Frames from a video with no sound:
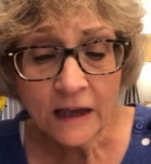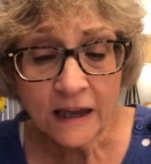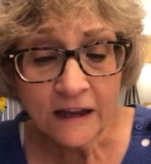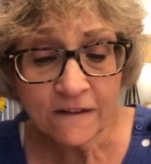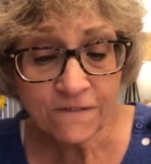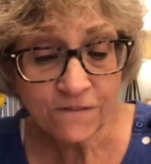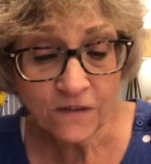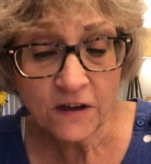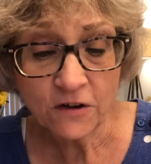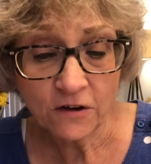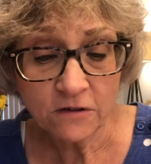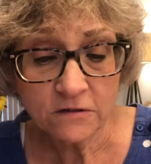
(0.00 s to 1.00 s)
In
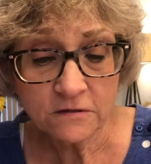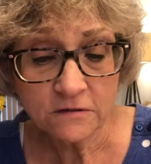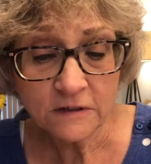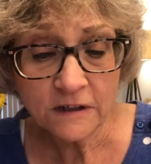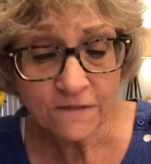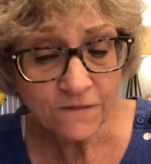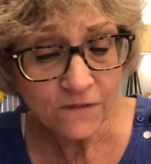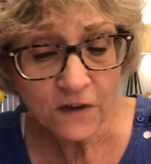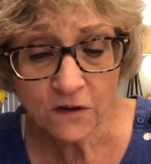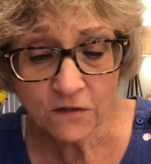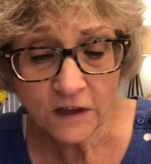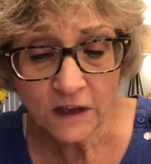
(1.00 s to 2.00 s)
fear, in
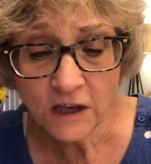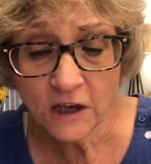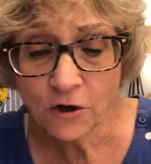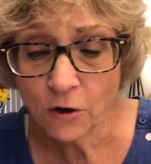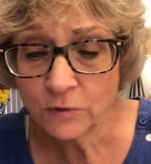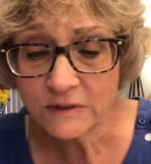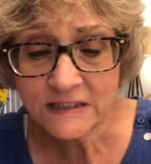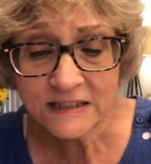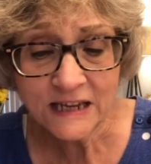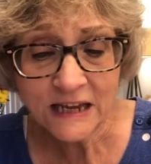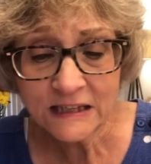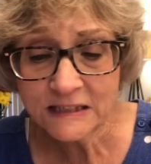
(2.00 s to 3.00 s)
fear, the ego
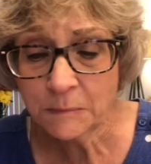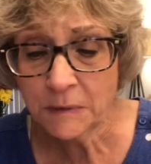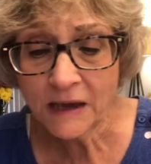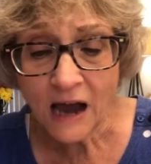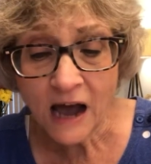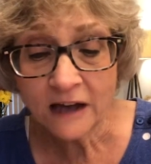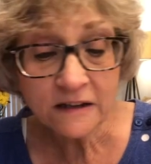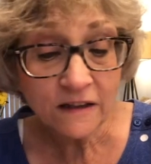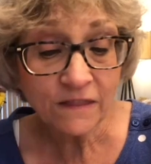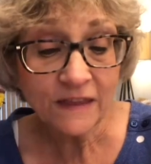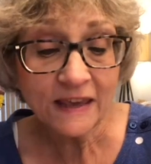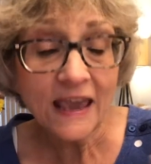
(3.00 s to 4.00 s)
stands
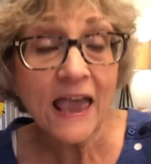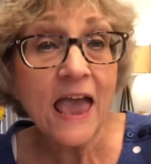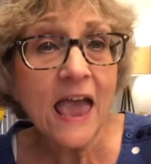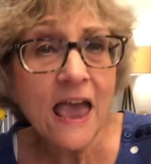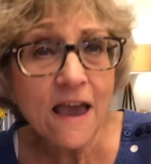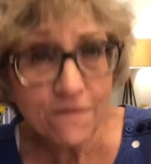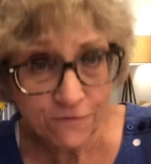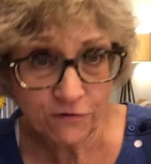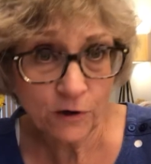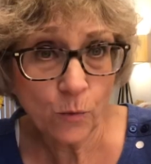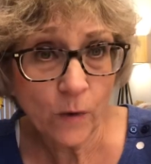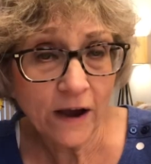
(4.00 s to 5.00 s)
beyond the
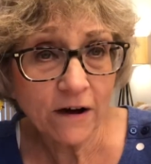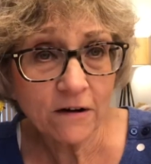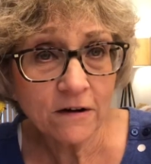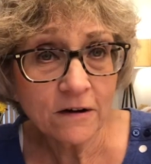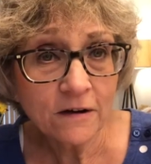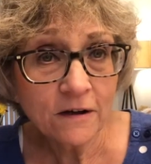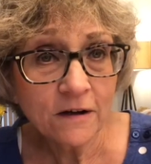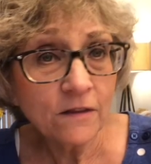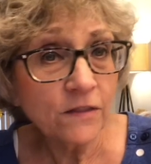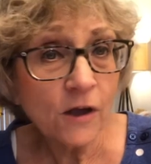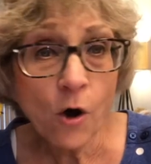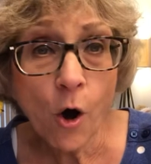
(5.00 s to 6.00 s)
everywhere,
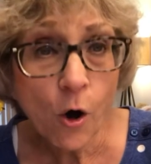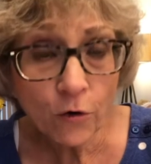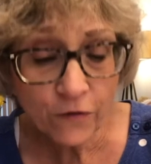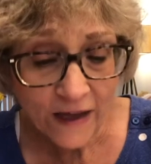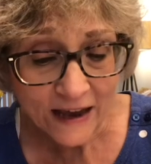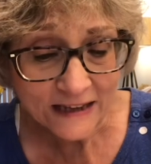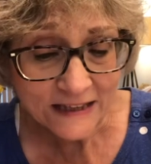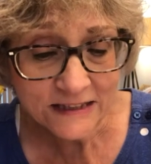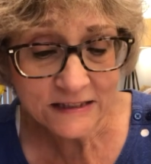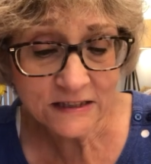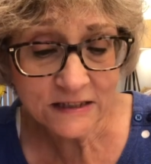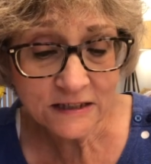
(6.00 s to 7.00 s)
the all that
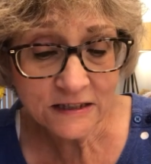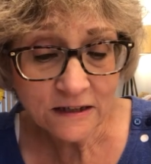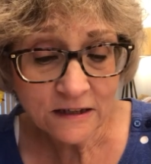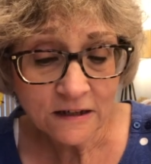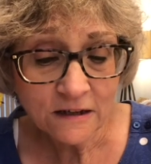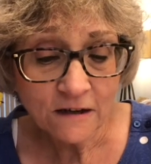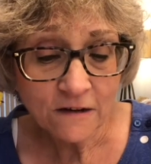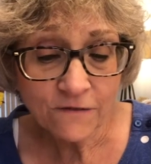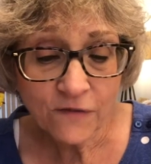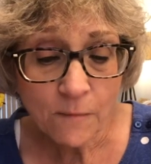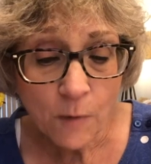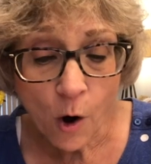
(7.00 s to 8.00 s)
is
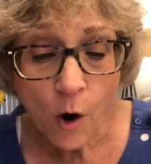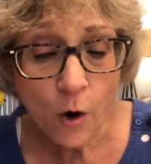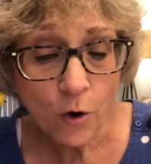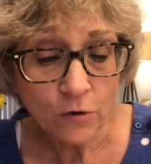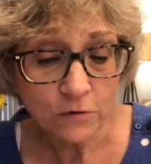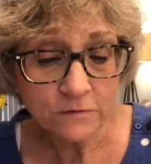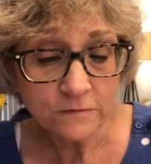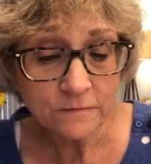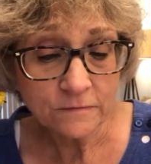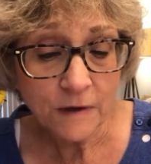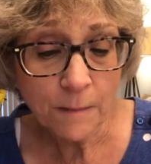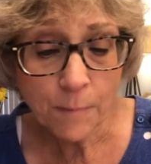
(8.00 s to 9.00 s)
from all,
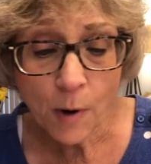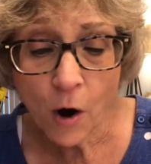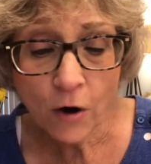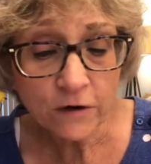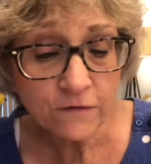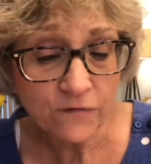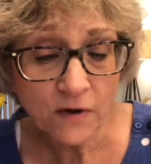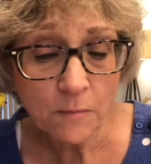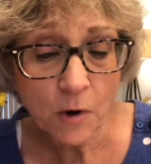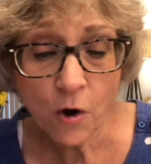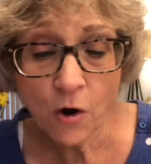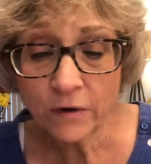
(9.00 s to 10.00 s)
apart from
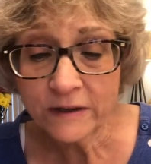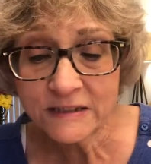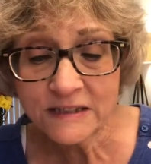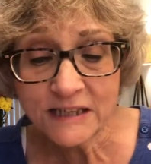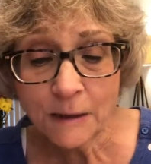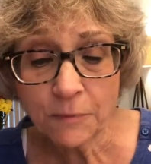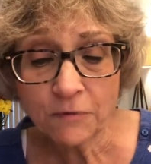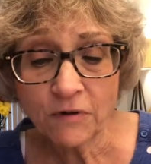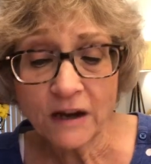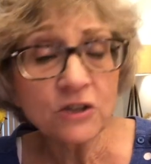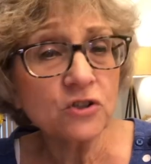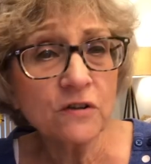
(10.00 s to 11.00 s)
all, in
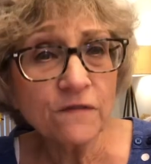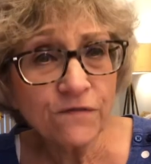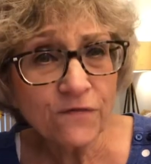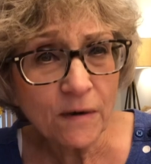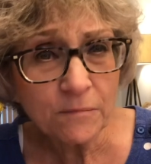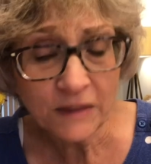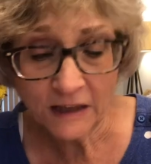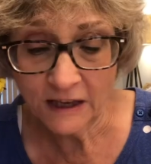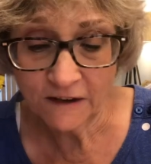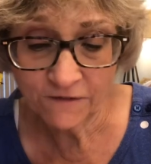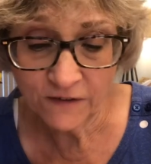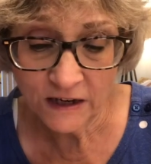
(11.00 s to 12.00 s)
separation from the
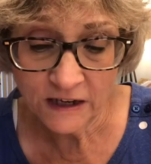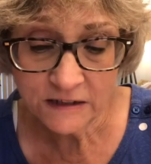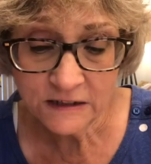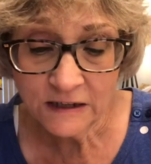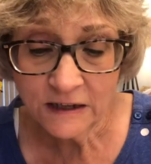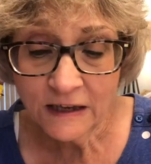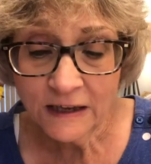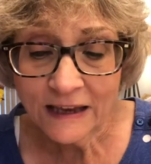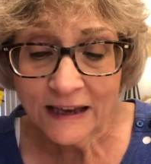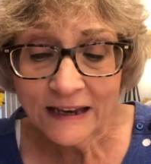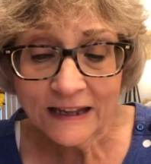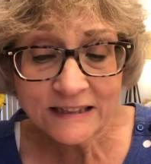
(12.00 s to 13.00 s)
infinite.
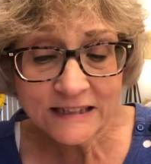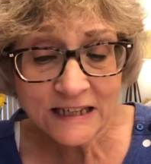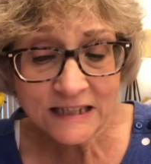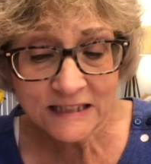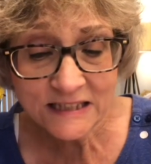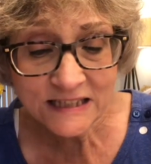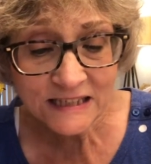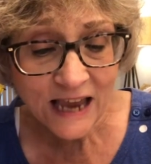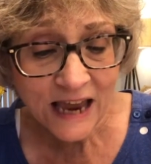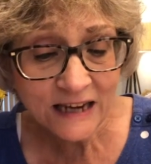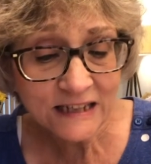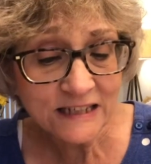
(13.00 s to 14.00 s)
In its
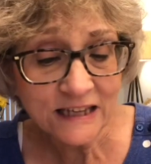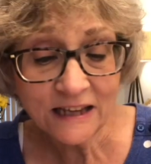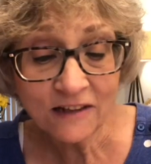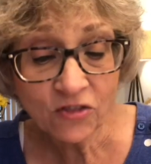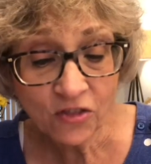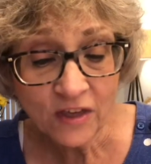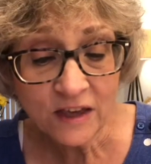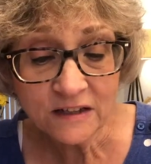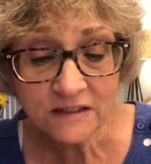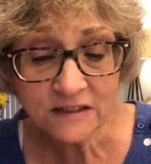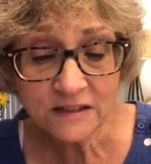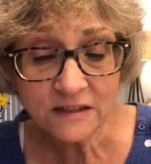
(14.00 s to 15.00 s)
insanity, it
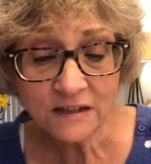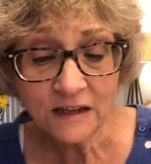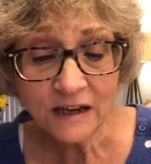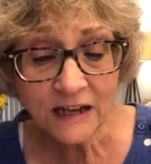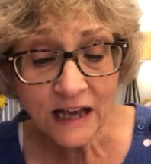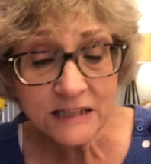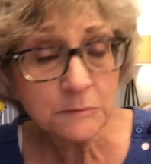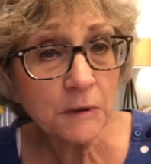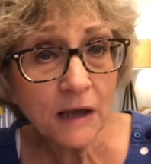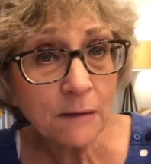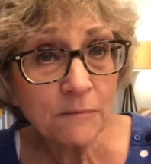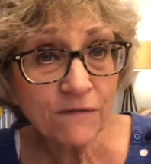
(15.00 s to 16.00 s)
thinks it has
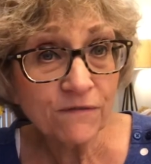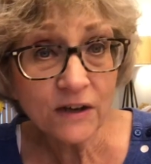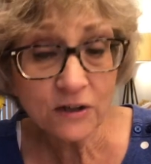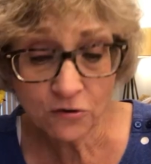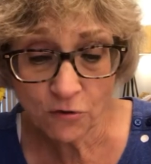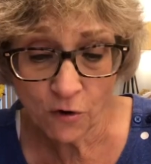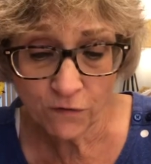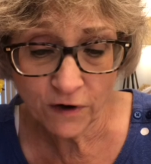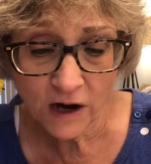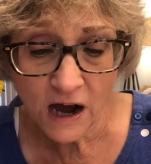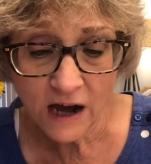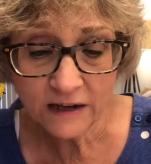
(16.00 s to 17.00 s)
become a victor over
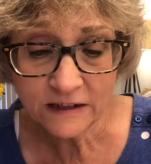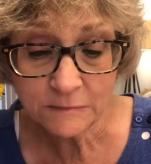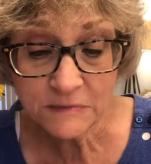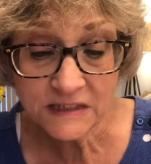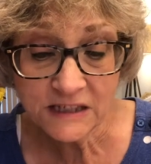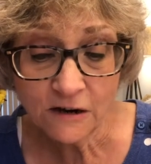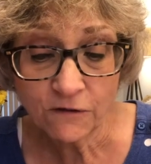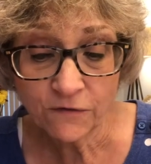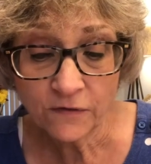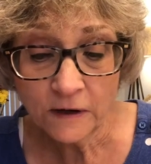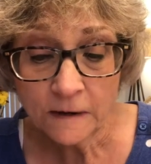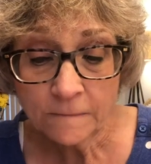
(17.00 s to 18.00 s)
God
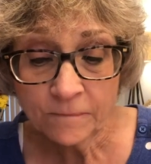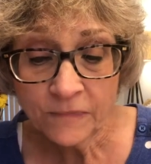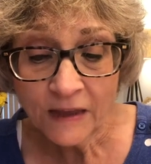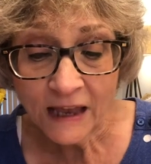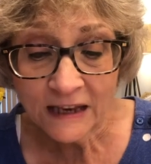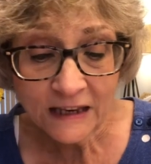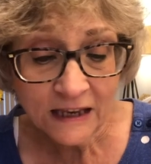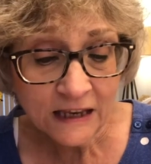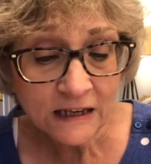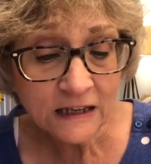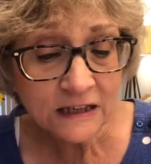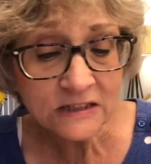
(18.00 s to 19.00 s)
Himself. And
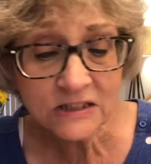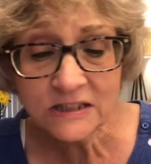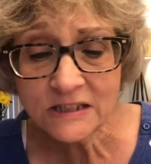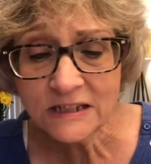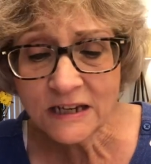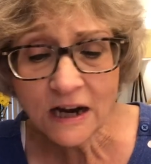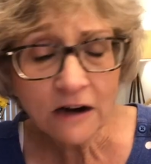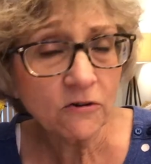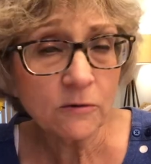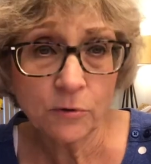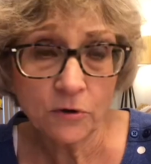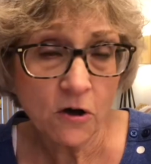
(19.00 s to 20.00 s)
in its
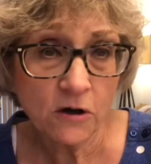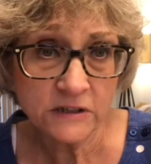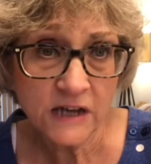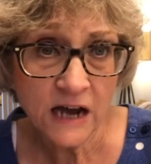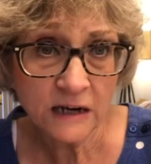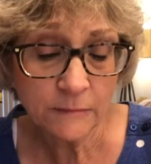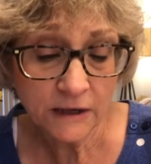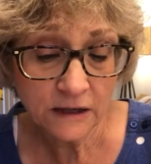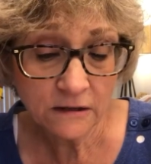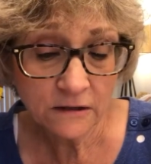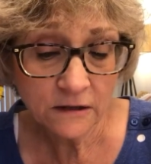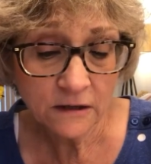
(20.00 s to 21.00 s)
terrible autonomy,
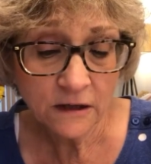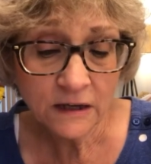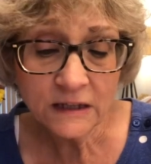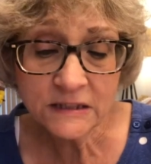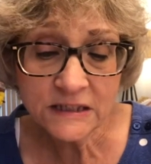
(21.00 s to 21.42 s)
it